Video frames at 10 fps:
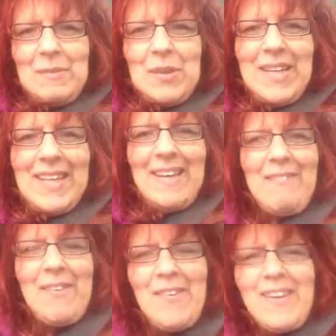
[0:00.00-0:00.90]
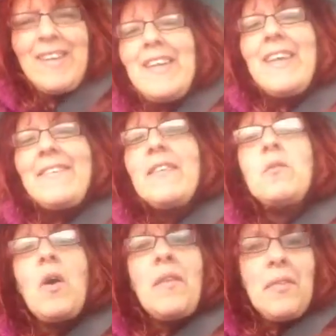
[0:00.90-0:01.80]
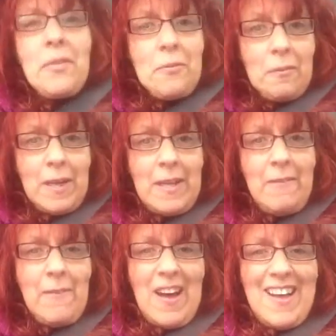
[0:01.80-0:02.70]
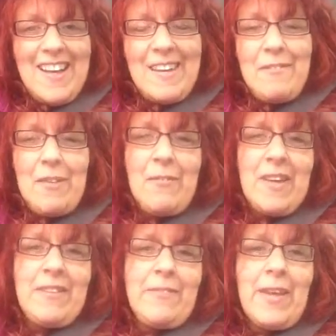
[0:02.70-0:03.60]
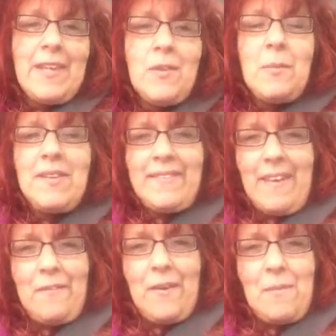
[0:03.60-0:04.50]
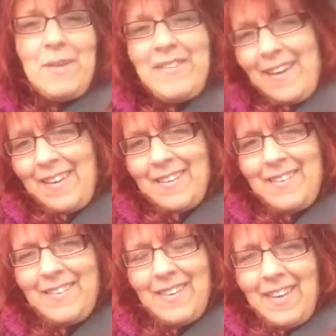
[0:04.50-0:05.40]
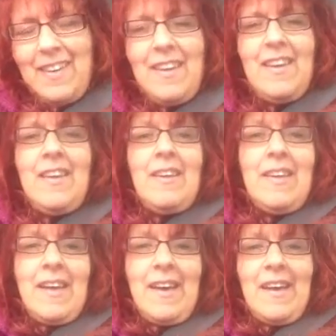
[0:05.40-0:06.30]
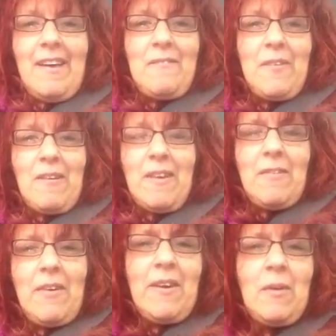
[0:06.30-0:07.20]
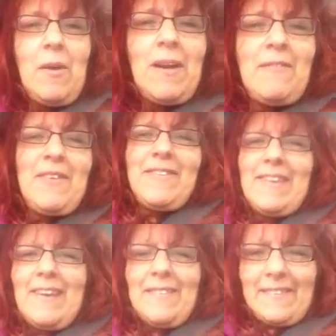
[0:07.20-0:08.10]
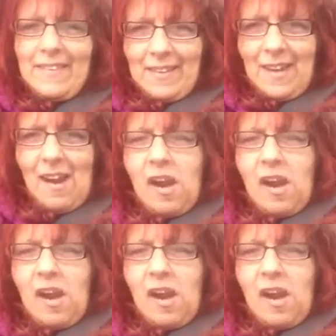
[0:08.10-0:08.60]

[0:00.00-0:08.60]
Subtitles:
Morning, everyone. Lesson 135. If I defend myself, I'm attacked. Yeah, I'm very, very aware of this lesson.